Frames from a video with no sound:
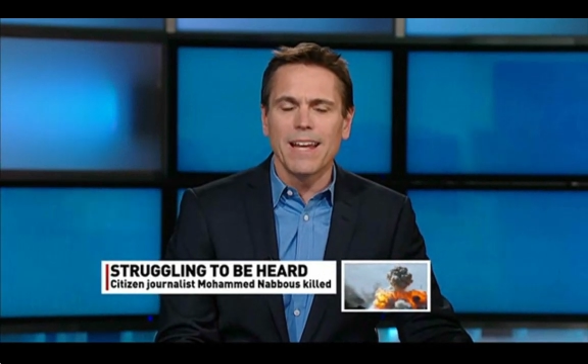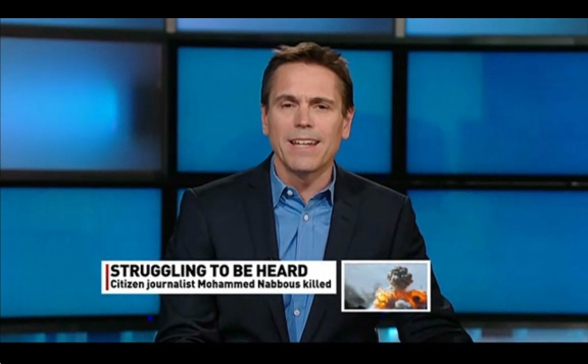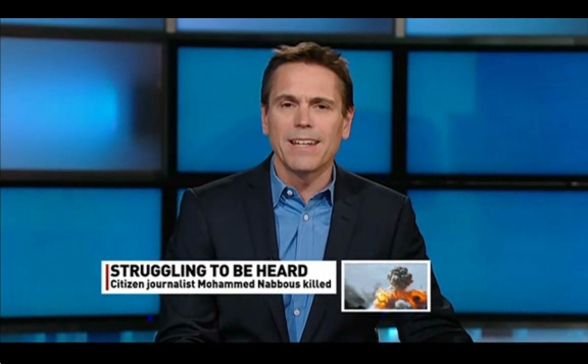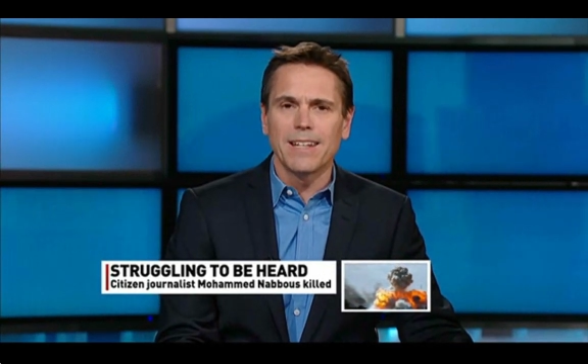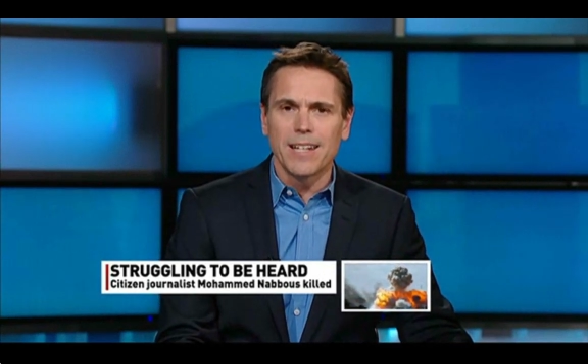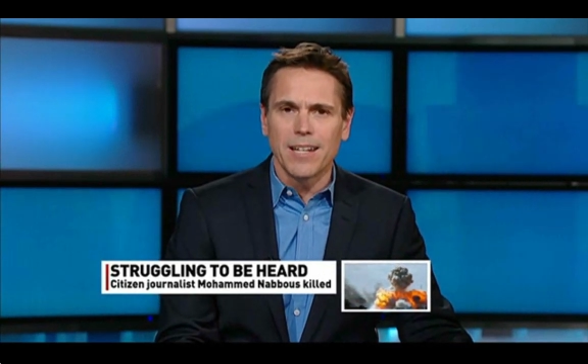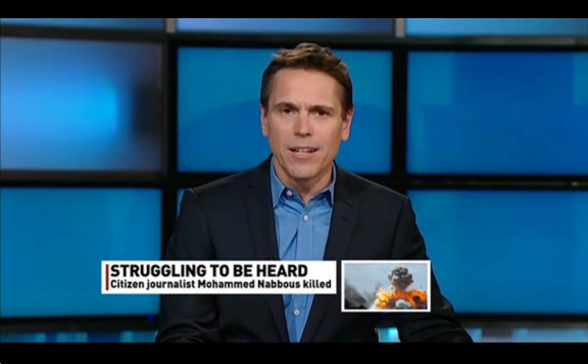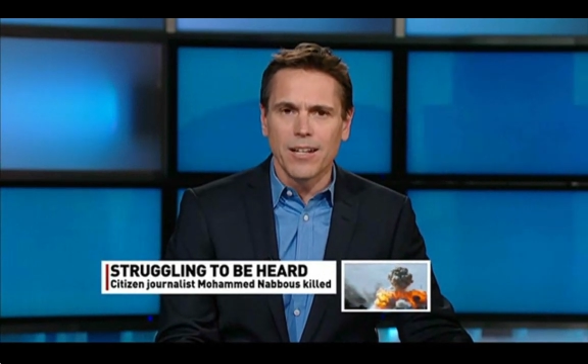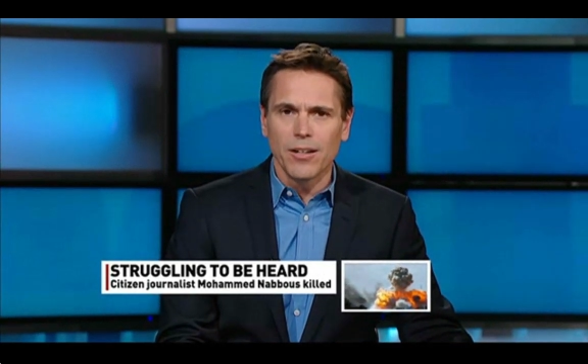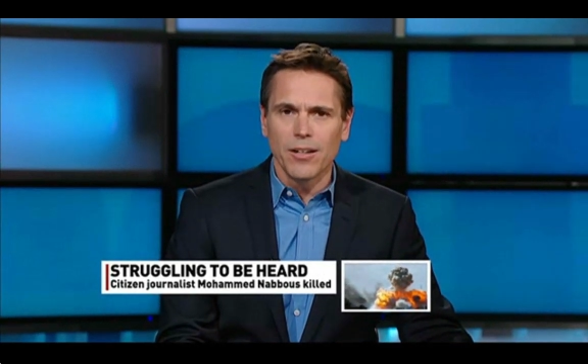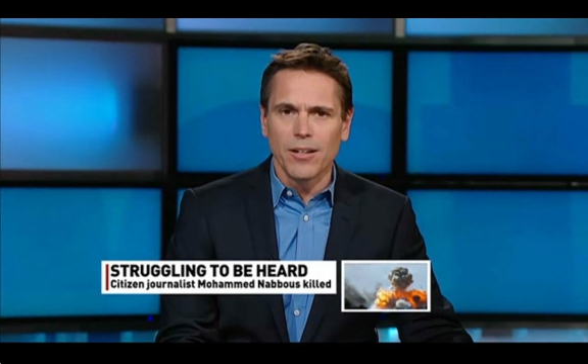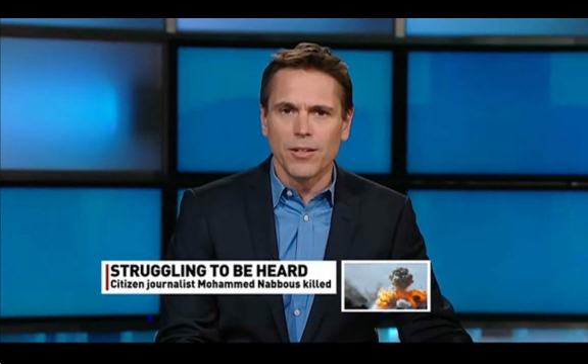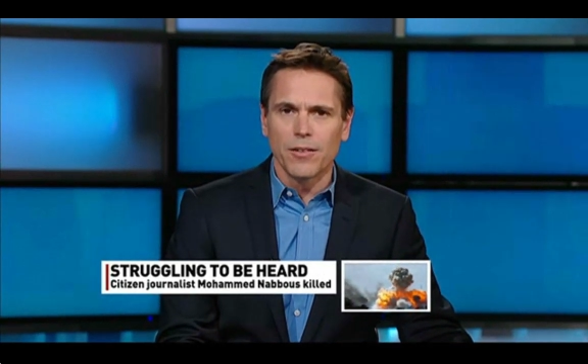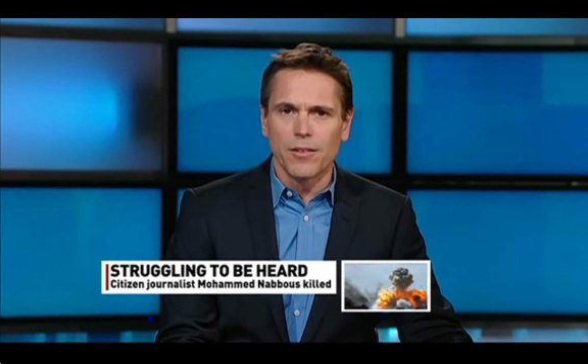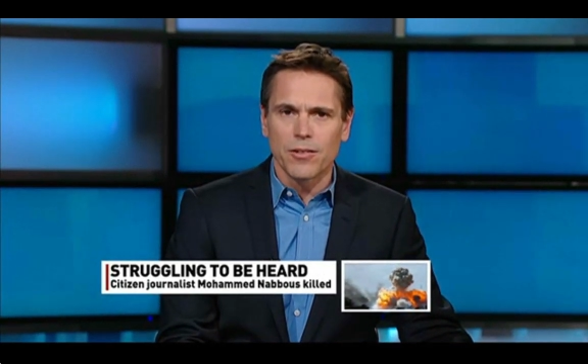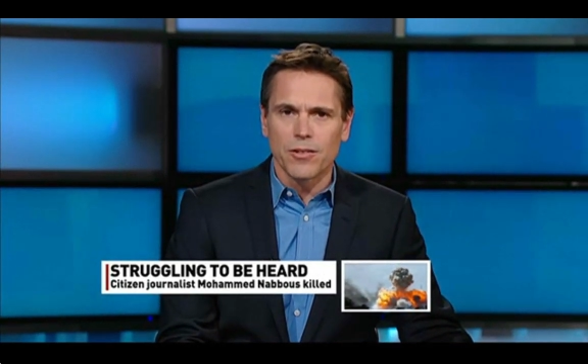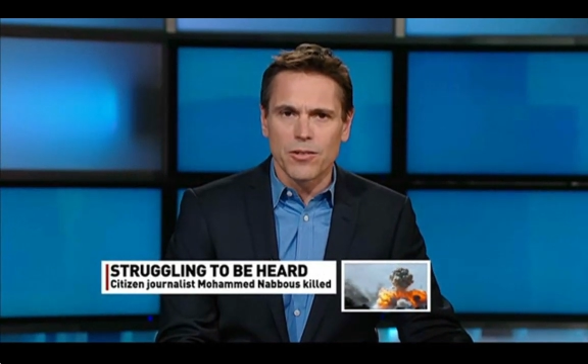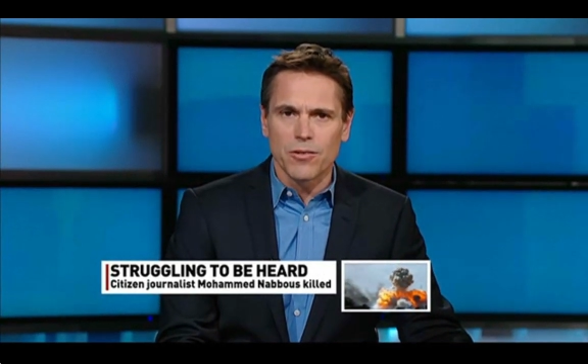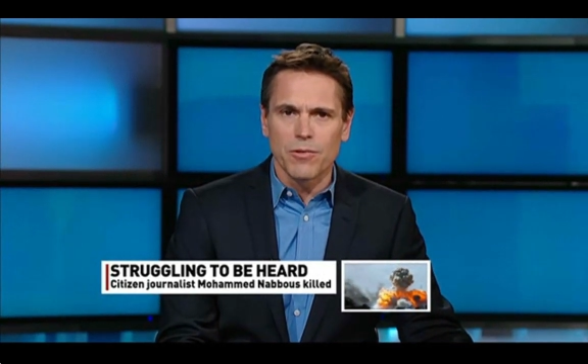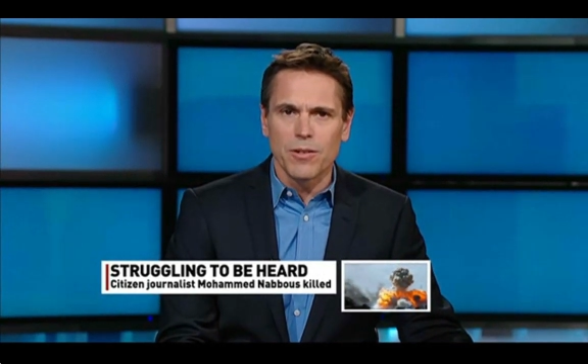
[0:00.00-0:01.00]
and killed
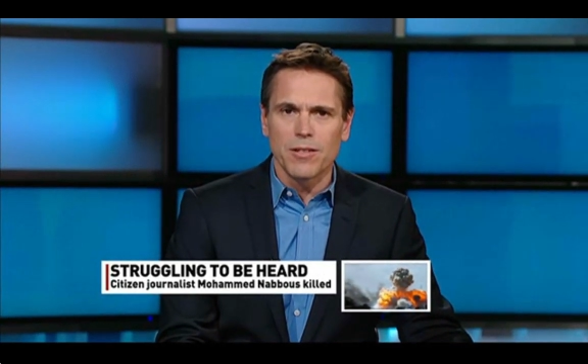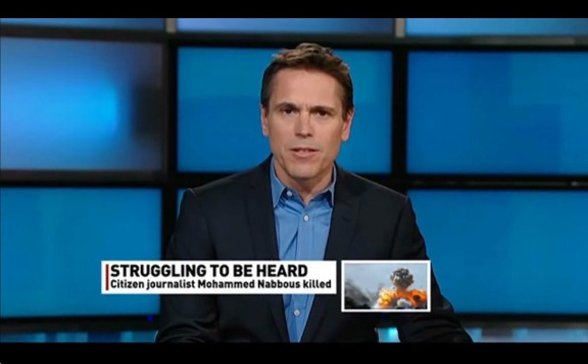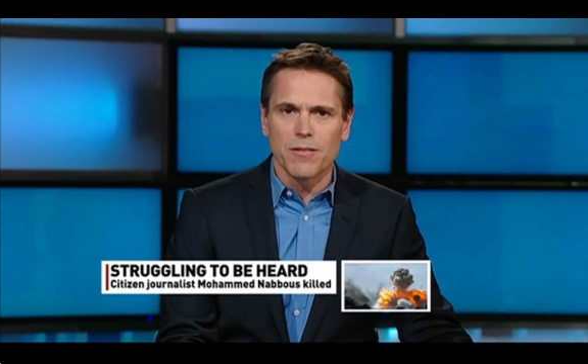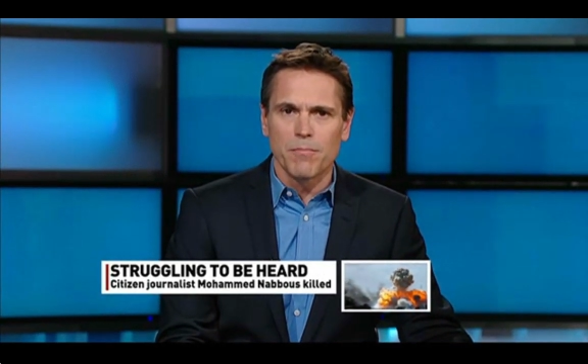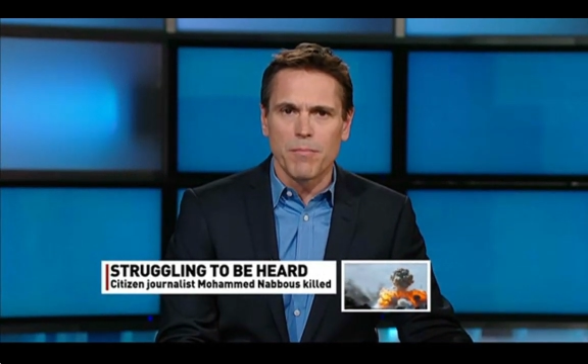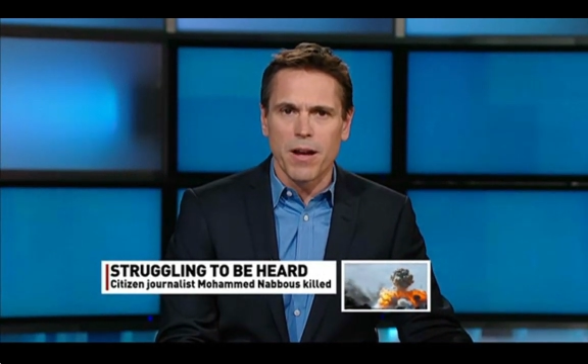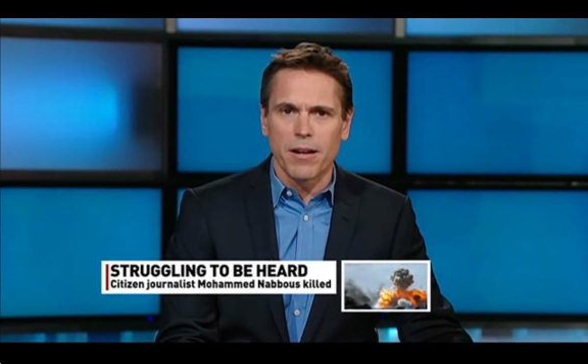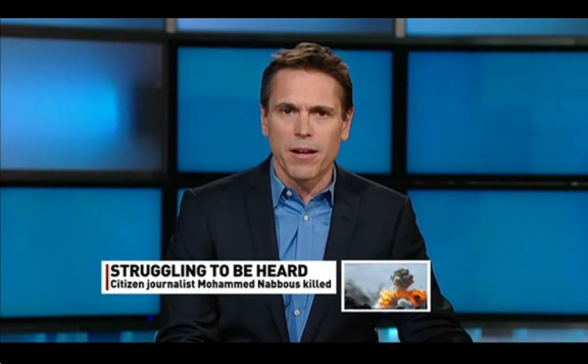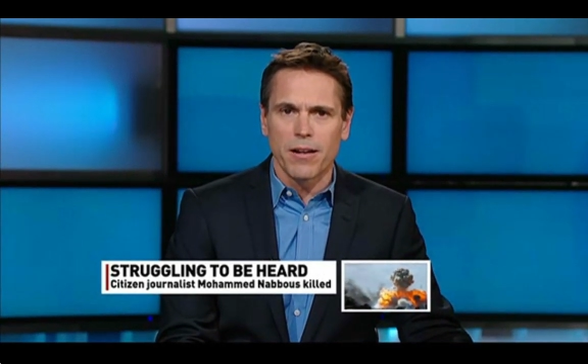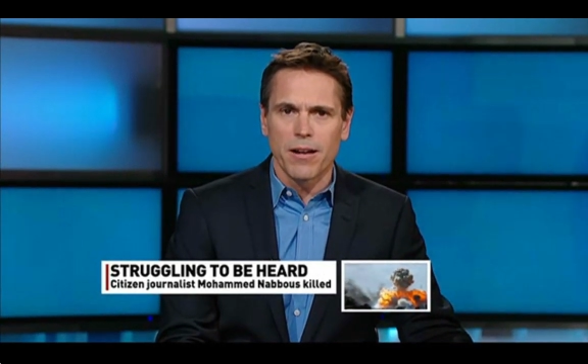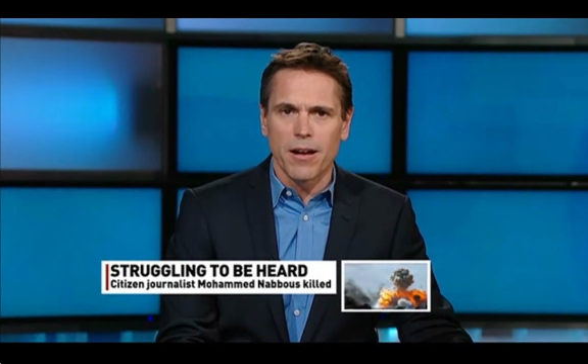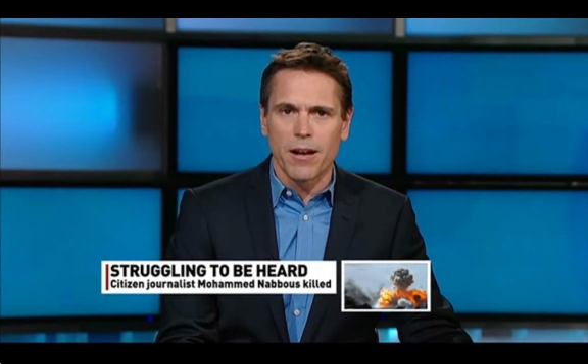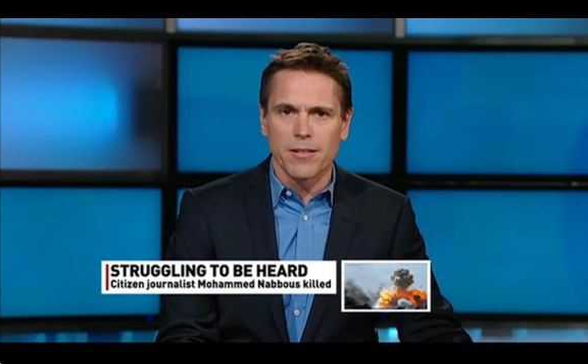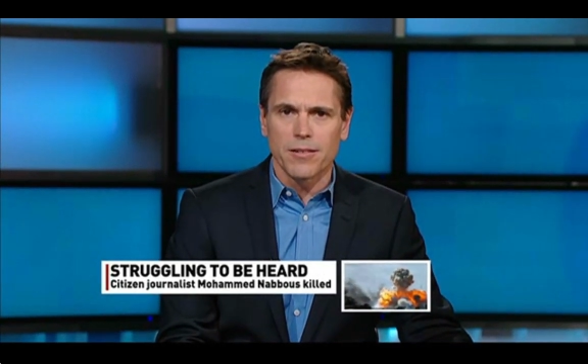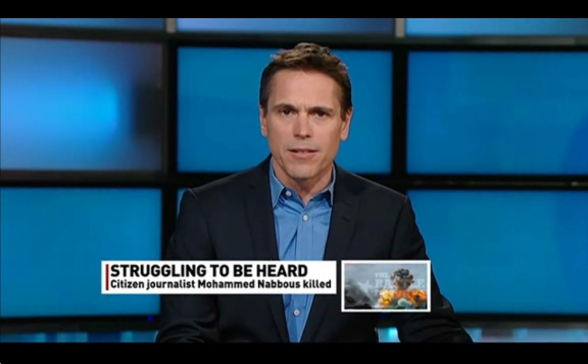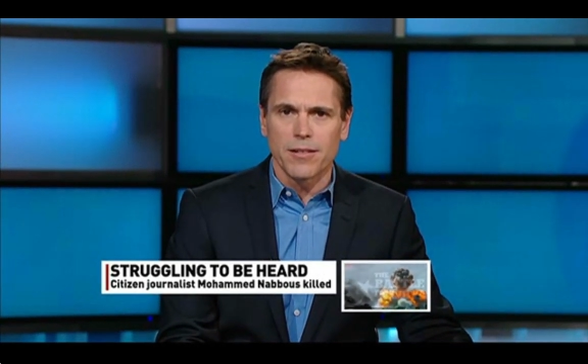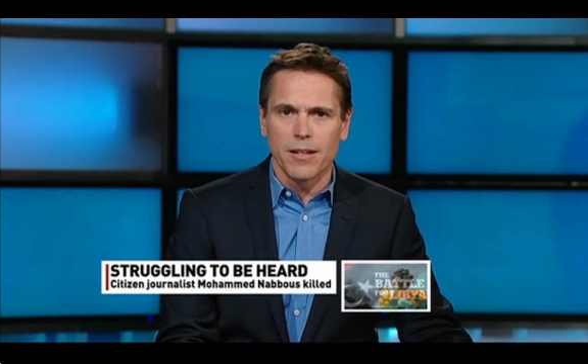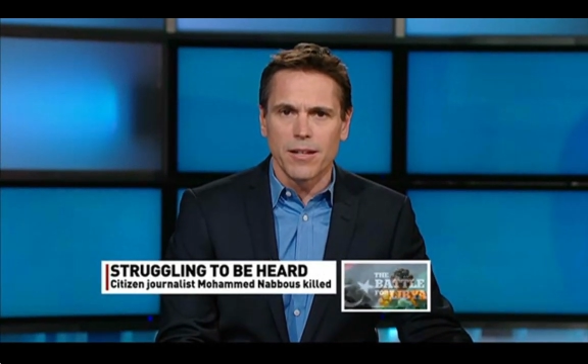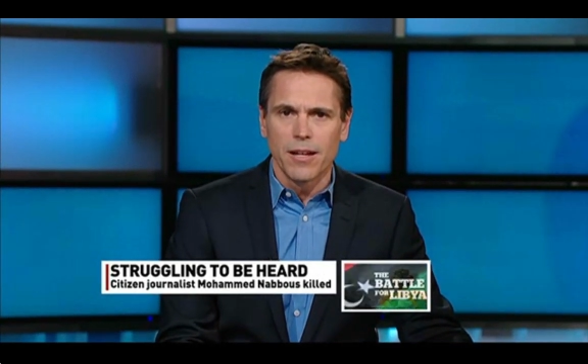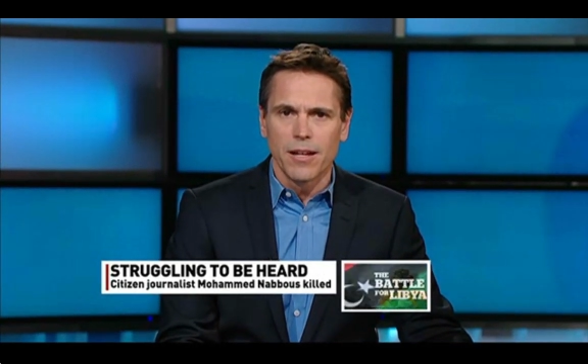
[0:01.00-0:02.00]
in the streets of
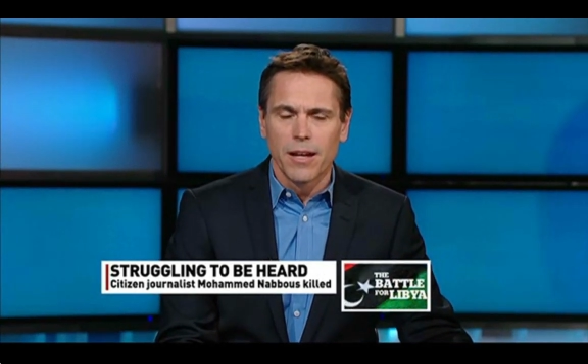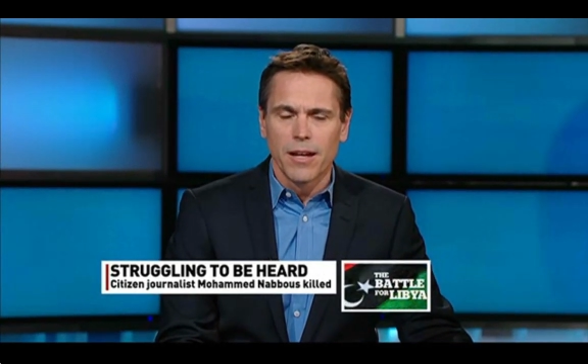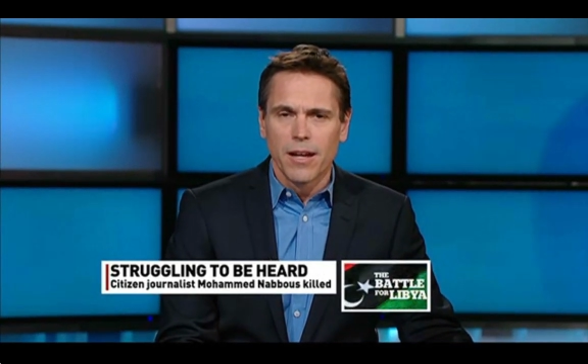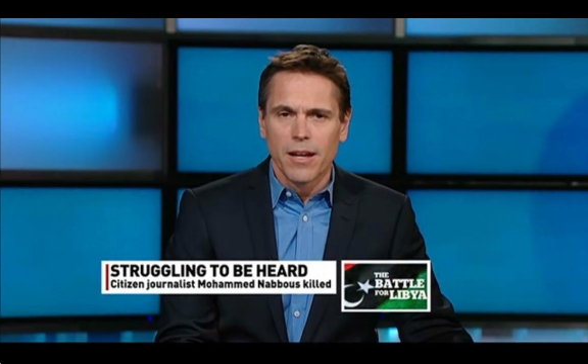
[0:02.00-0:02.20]
Benghazi.